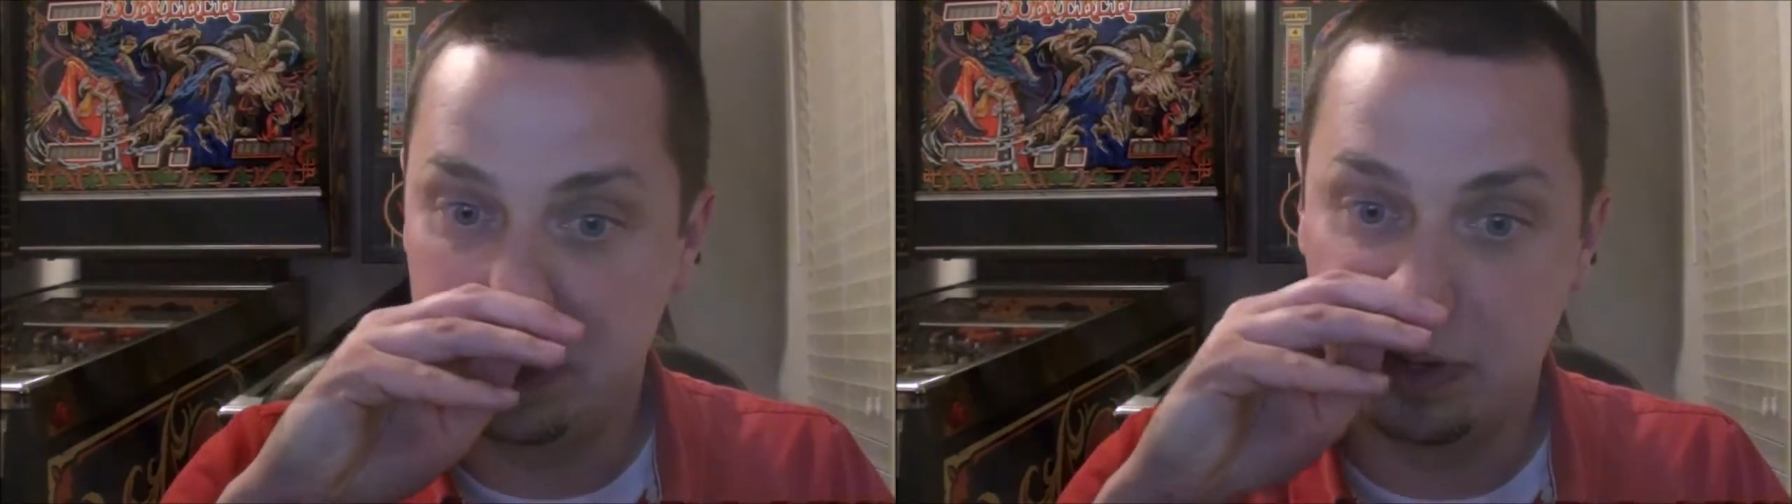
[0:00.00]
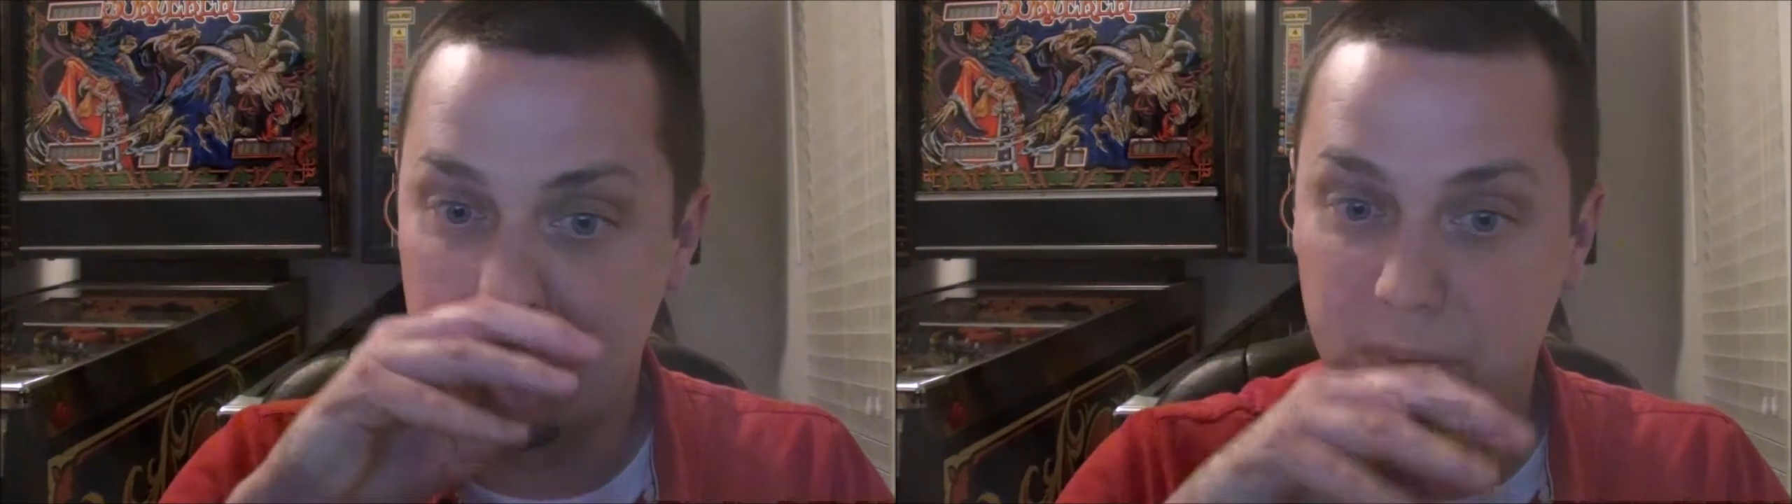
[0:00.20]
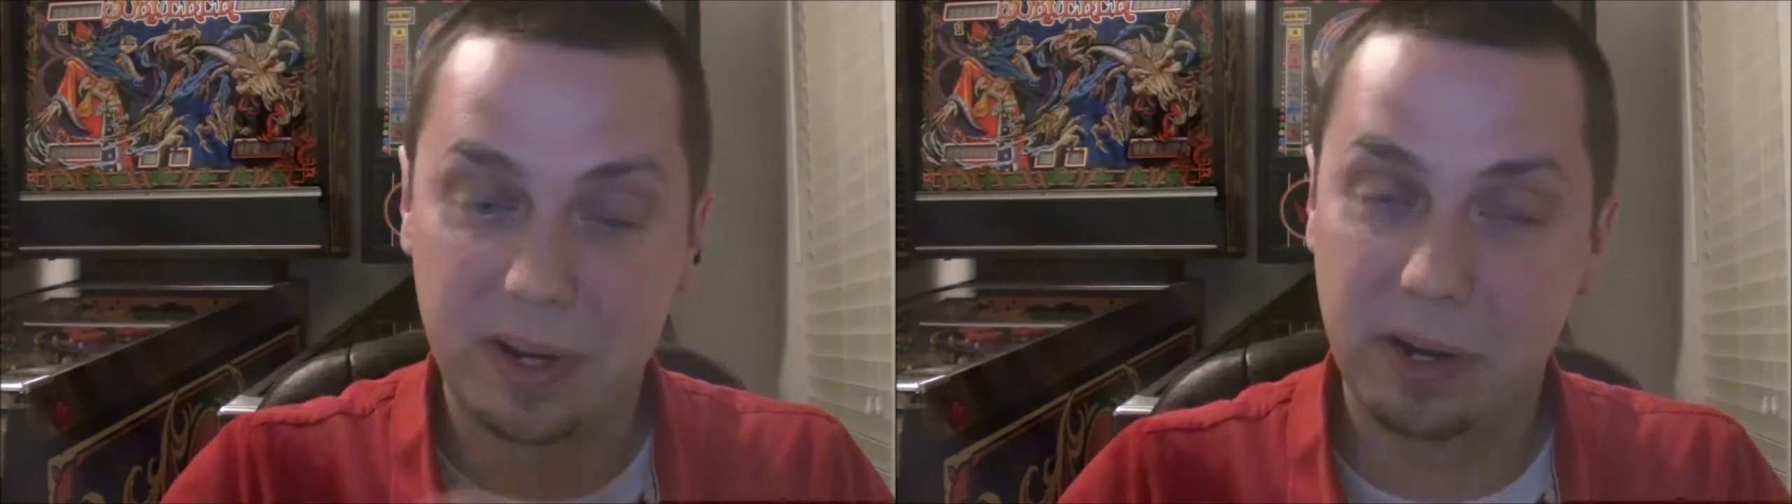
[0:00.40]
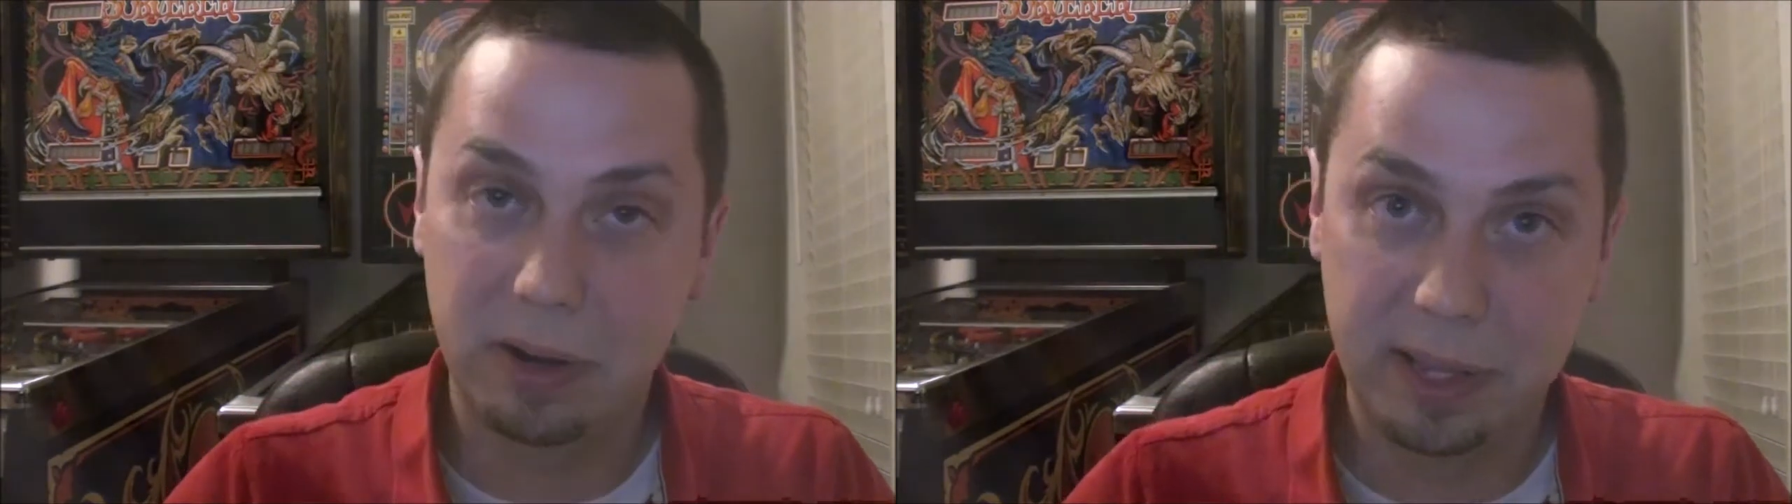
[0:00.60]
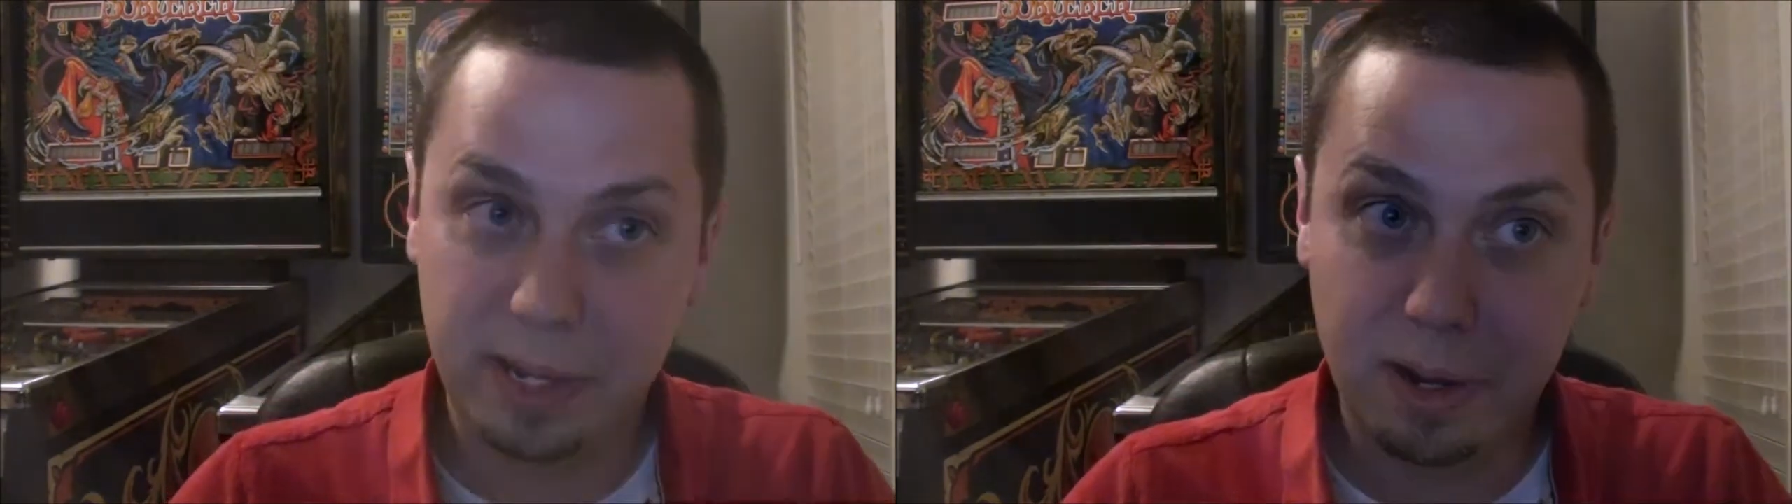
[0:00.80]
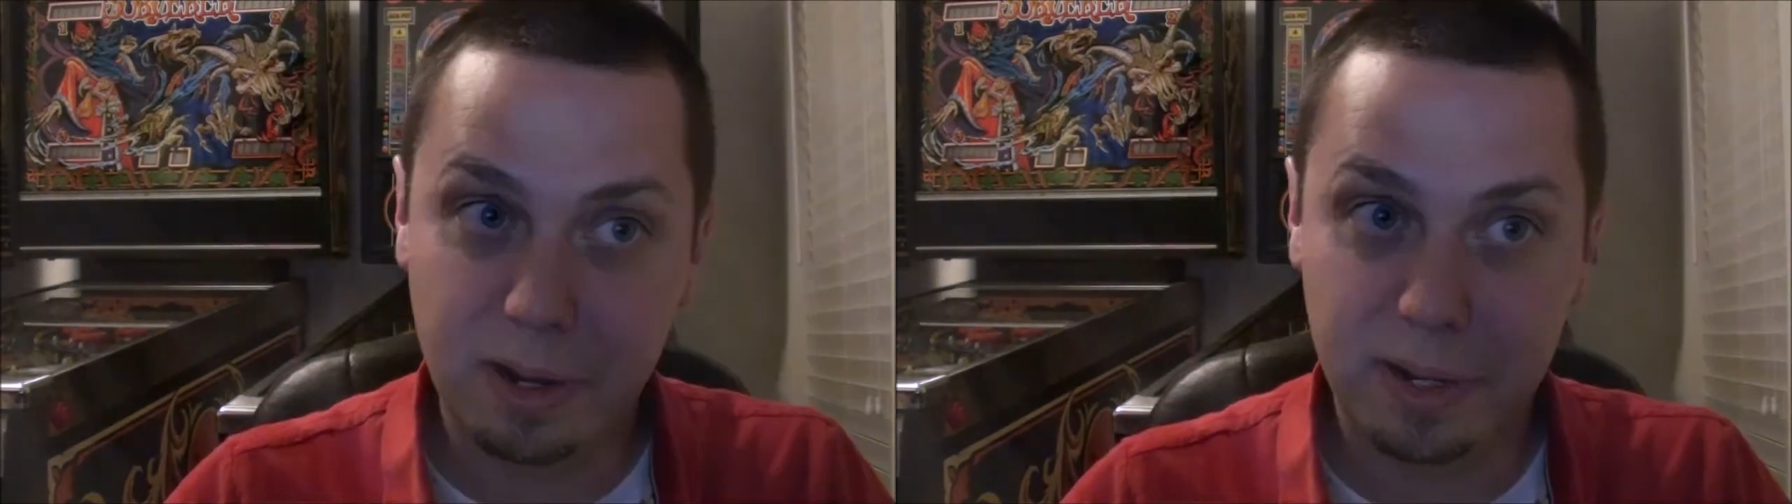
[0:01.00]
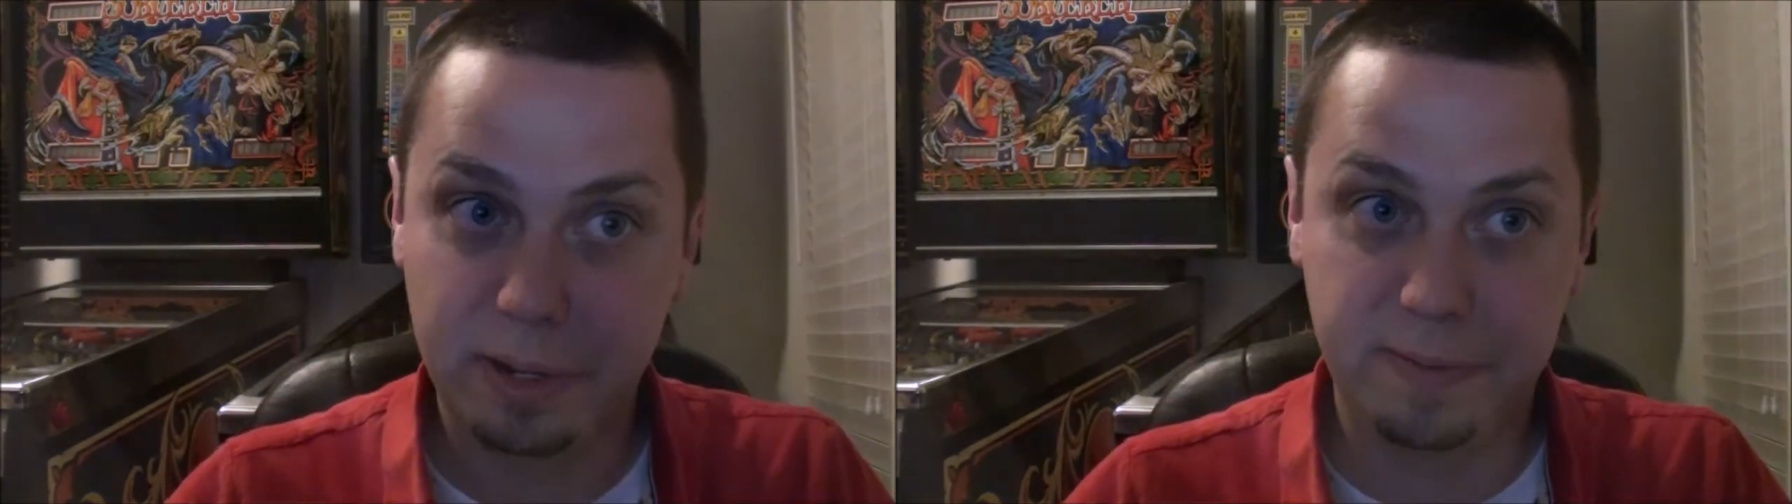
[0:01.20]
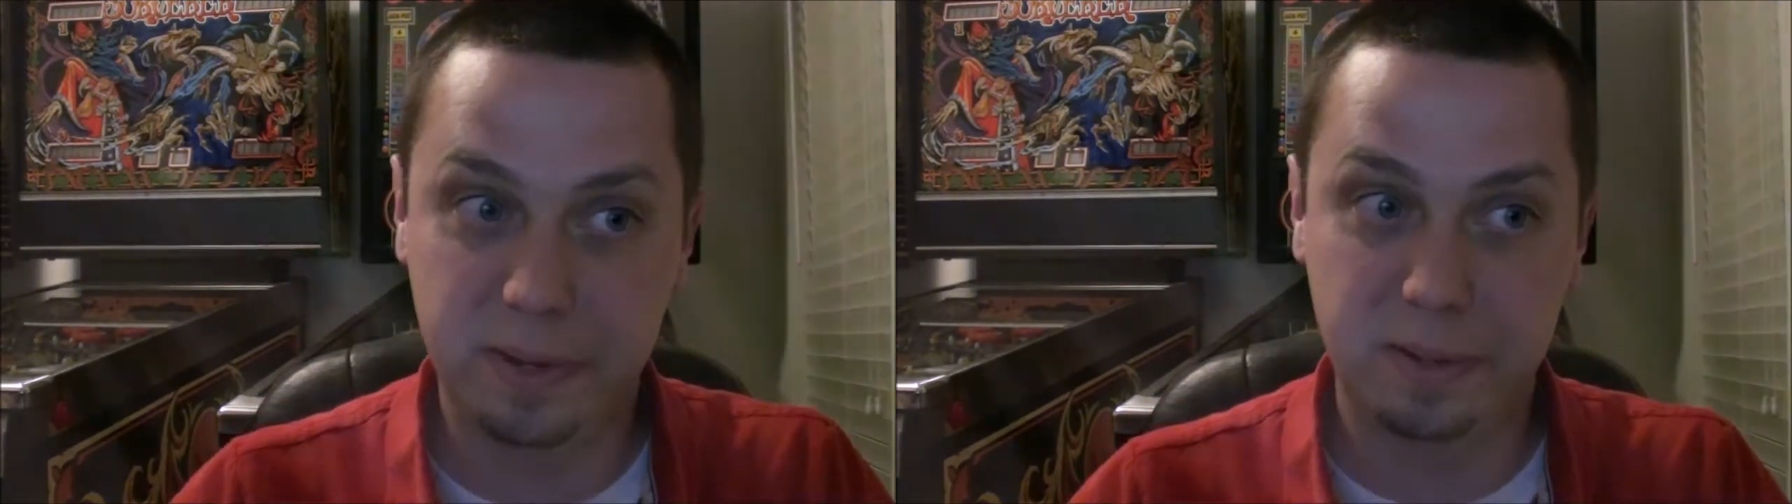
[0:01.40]
you don't want to go to the ER
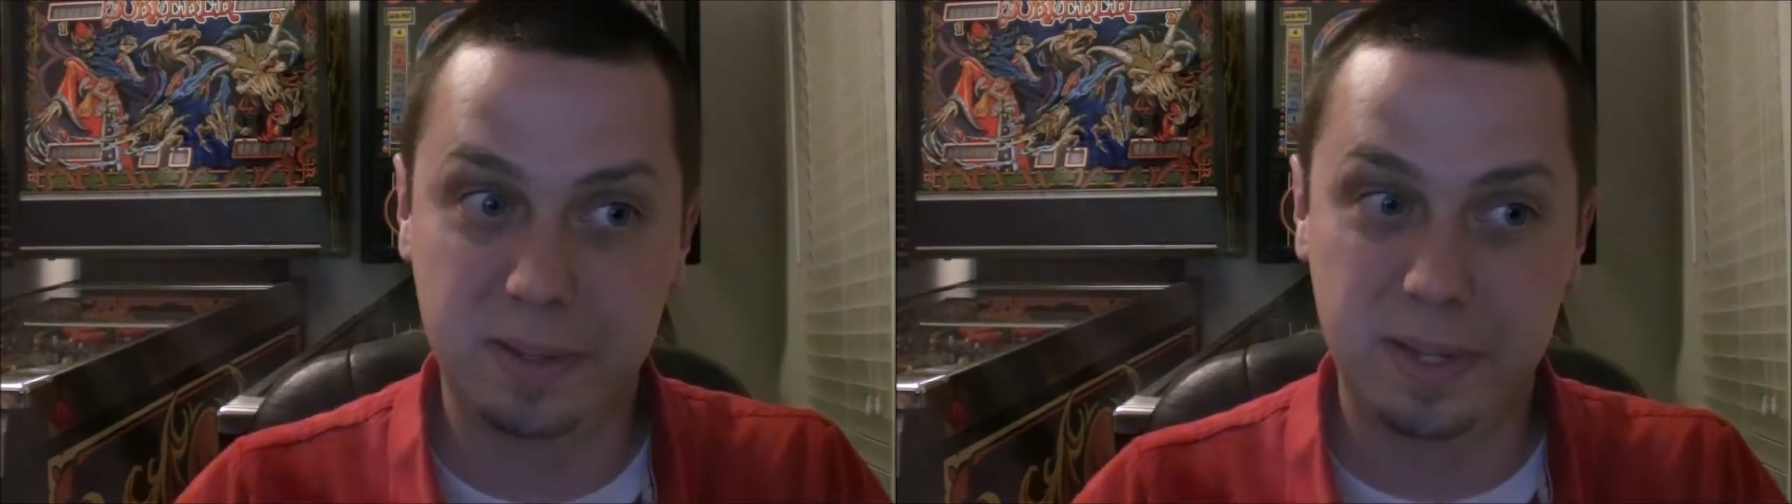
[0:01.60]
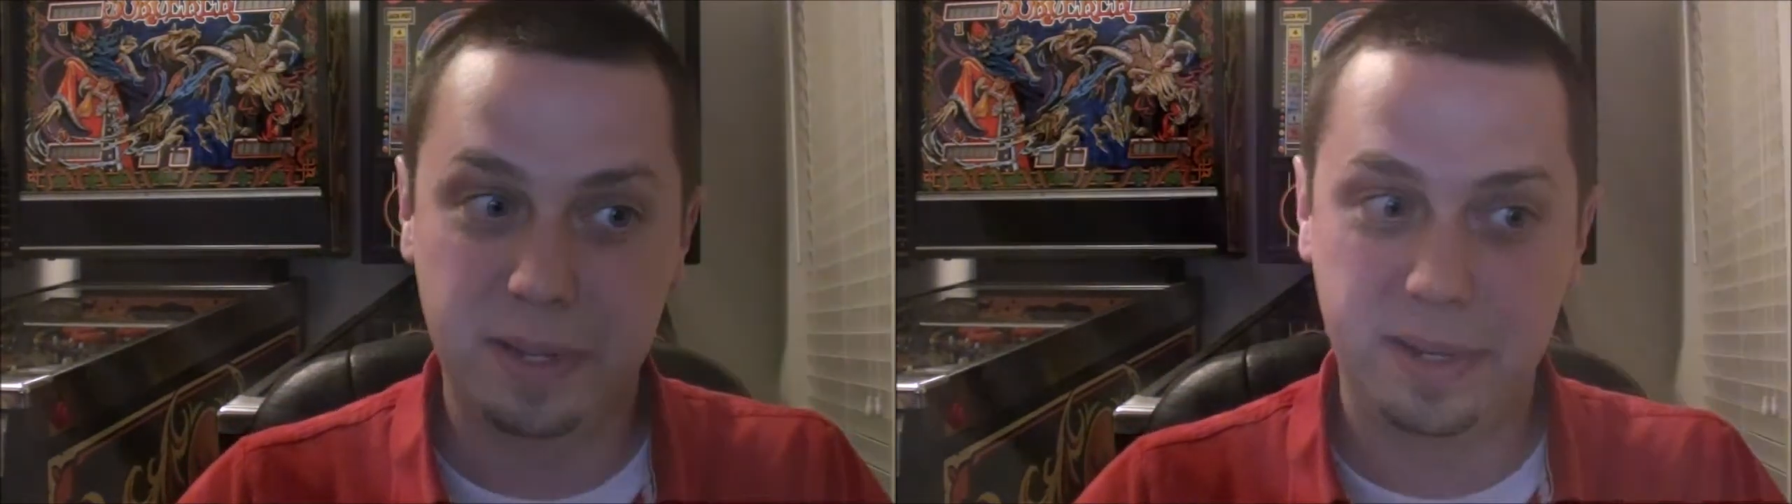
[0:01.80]
and you feel